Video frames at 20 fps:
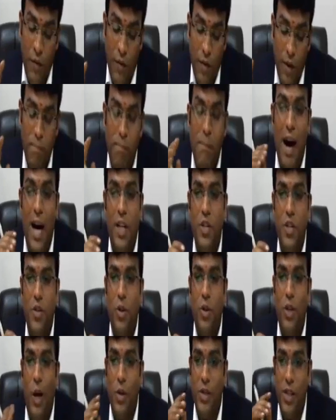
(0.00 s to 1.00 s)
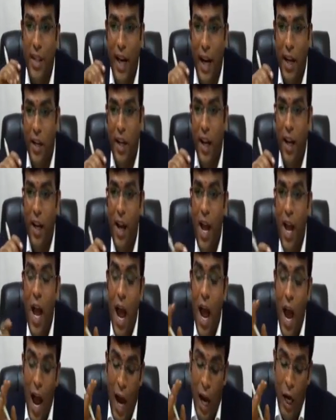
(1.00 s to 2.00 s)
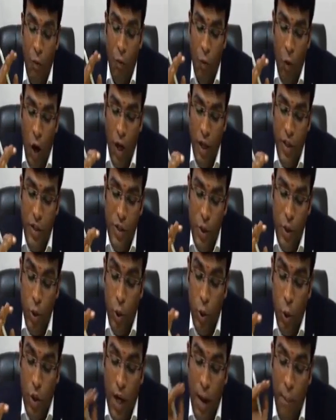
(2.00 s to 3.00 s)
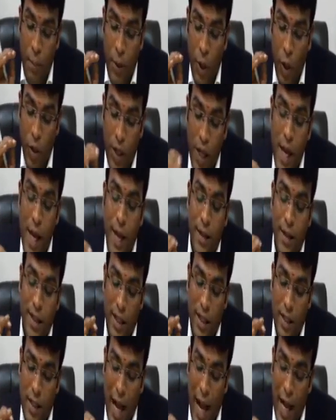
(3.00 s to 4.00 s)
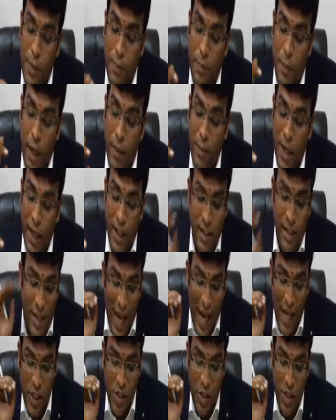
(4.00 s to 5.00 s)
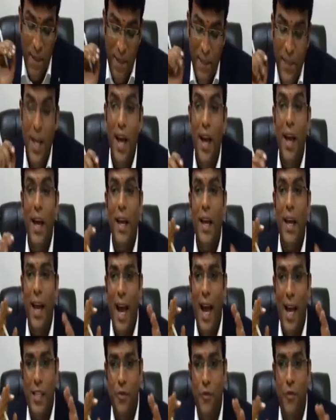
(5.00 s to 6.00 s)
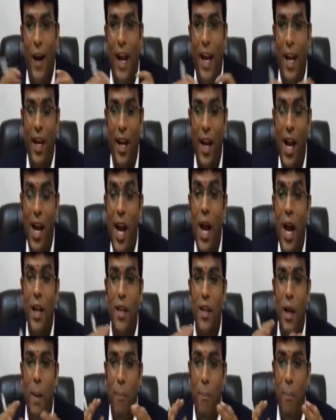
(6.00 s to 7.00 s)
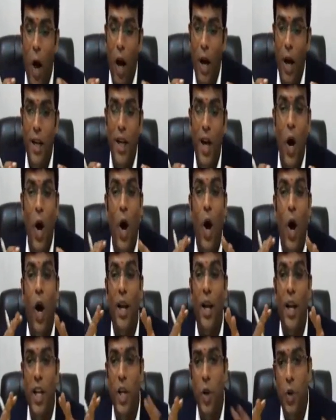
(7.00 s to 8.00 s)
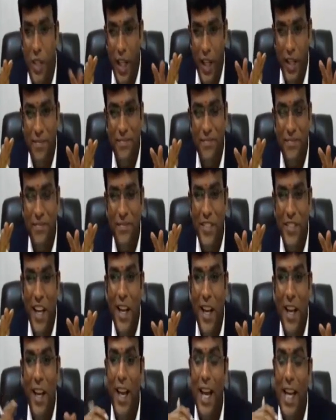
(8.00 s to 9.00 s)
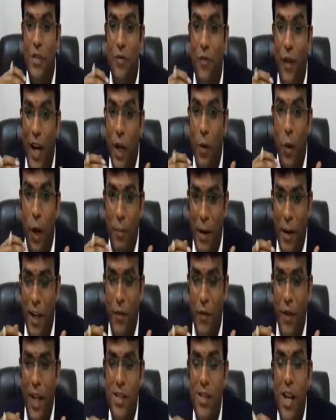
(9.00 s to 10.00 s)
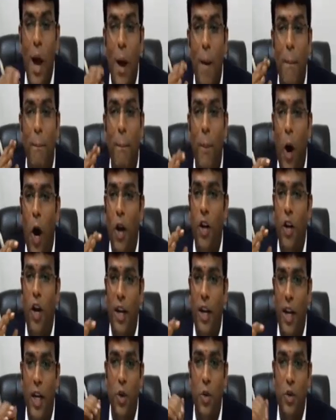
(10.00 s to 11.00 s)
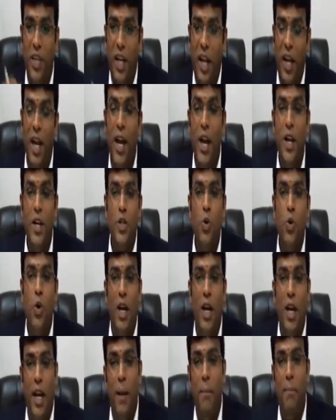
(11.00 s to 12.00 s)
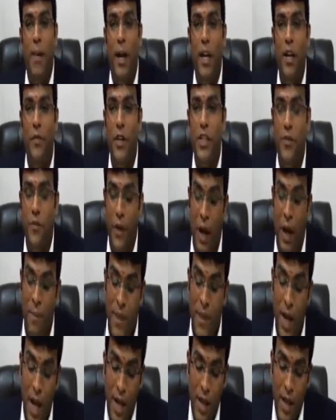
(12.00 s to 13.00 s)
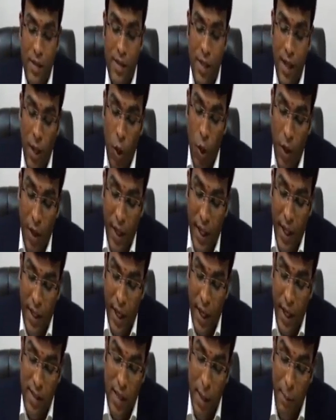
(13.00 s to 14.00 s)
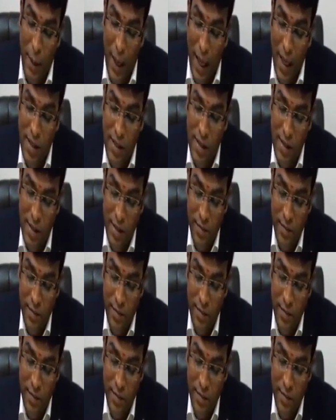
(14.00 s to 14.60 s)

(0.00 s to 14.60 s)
March 2019 and wants you to compute the tax payable in cash. He has filed the bond or annuity. He has filed what, my dear friends? Bond or annuity to claim benefits from zero rated supplies.